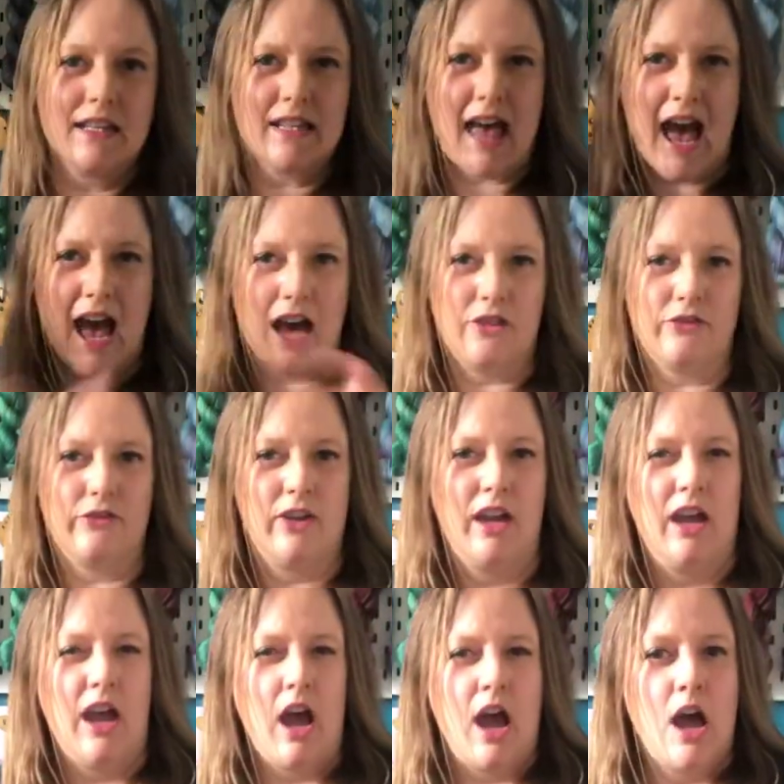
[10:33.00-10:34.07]
that have
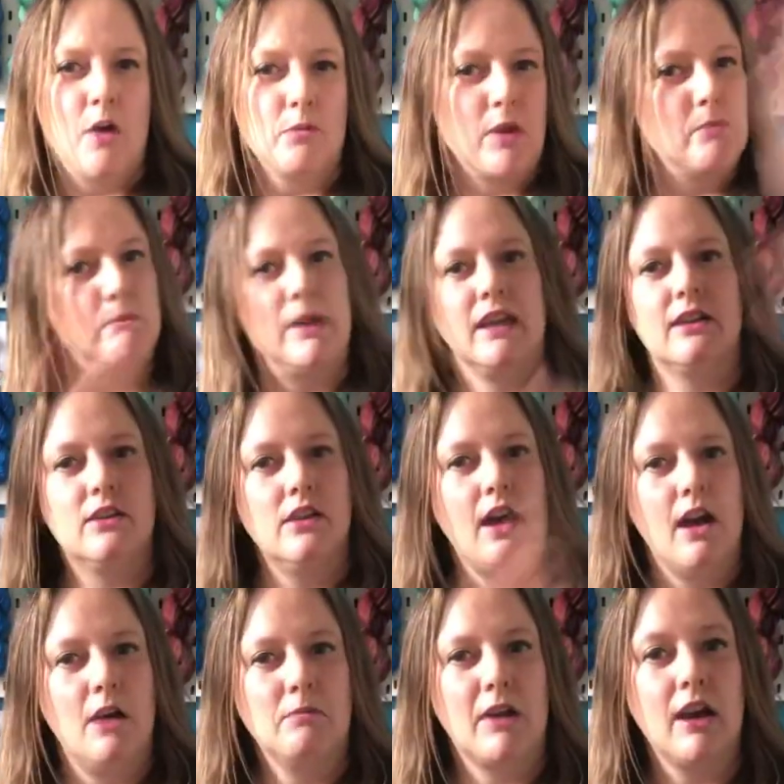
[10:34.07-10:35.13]
big
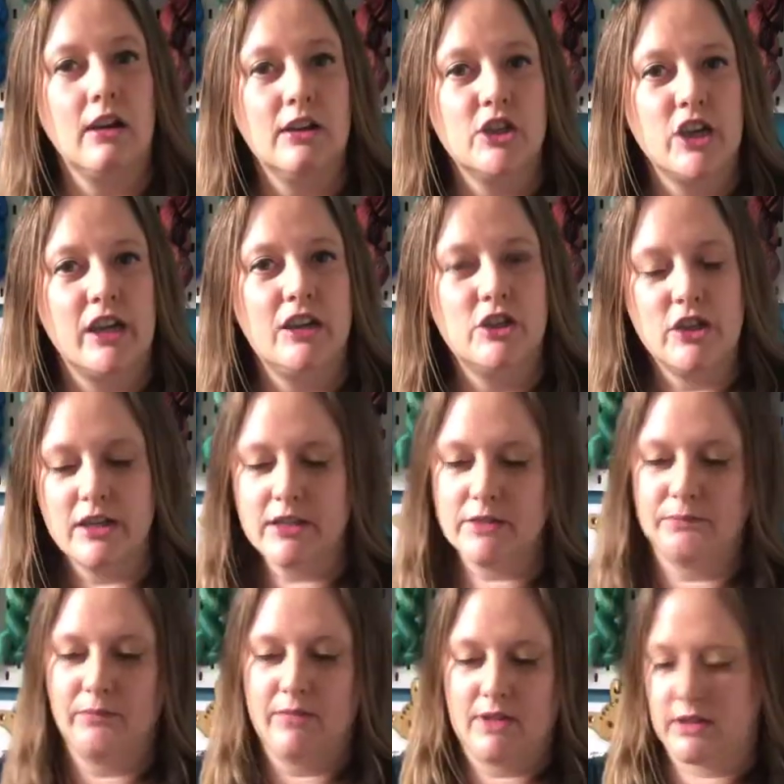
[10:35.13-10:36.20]
colour changes.
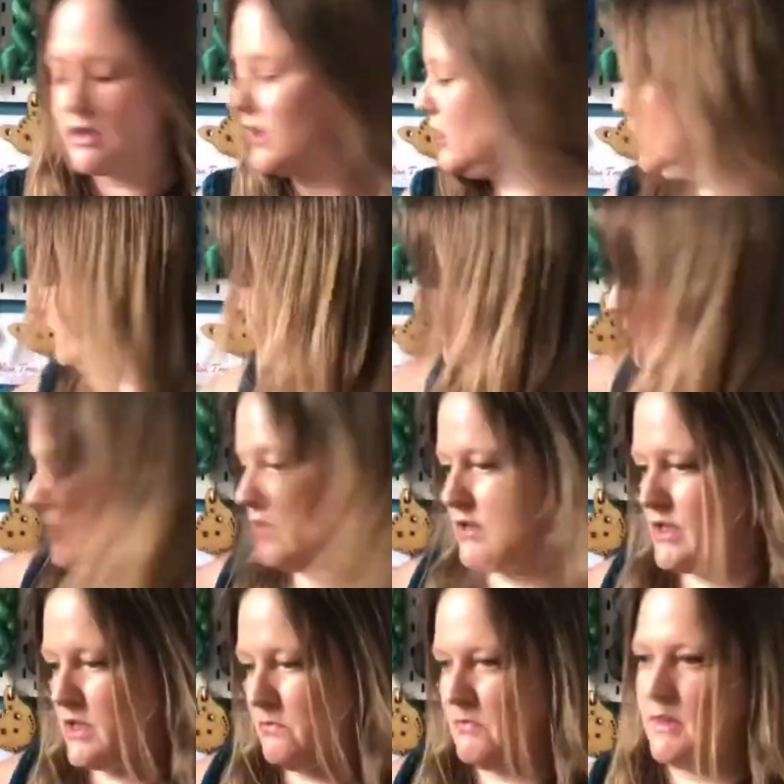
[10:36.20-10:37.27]
So if you've got
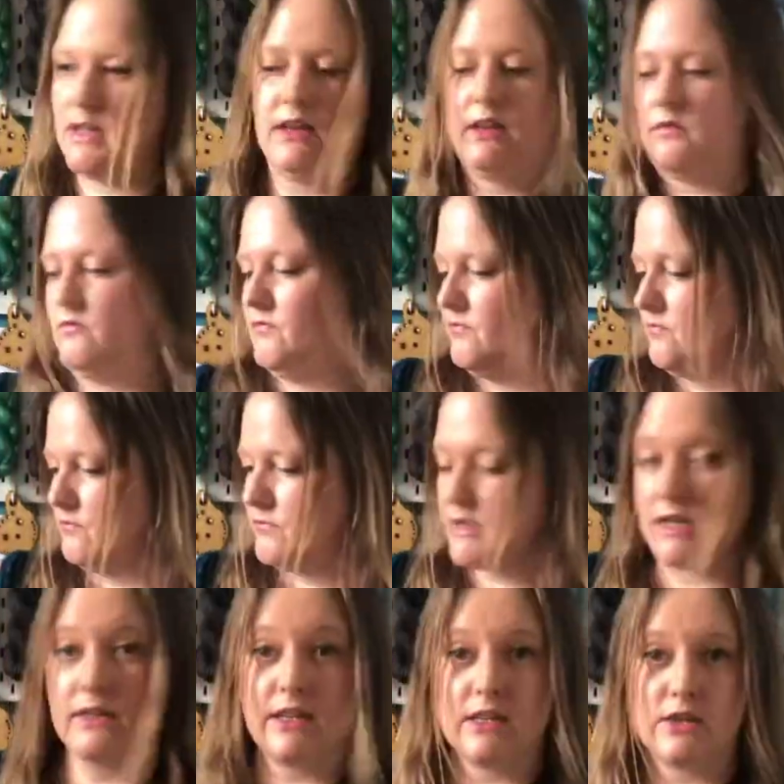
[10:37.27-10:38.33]
something,
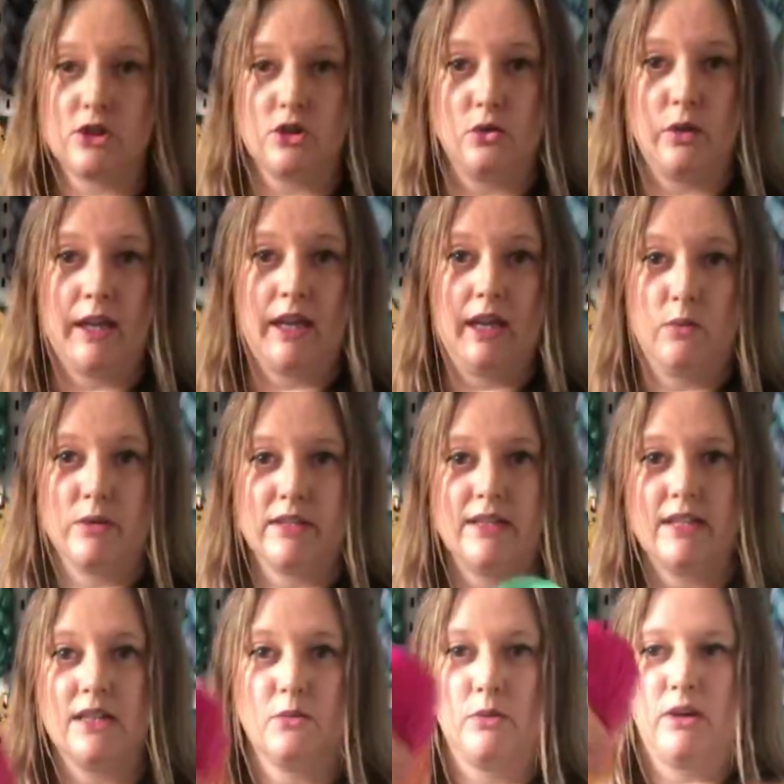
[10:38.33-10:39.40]
so this shawl here was
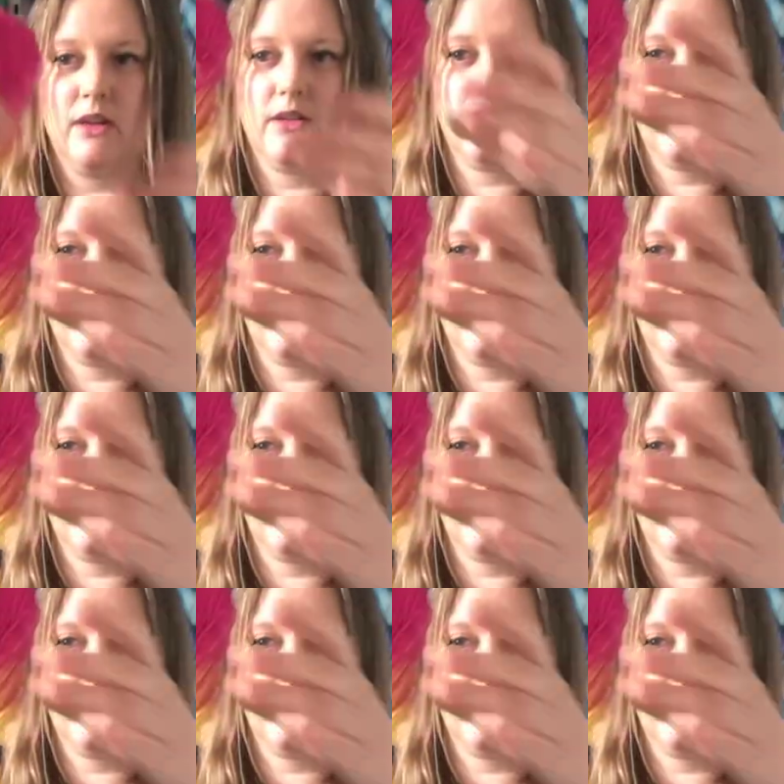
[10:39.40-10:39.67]
knitted with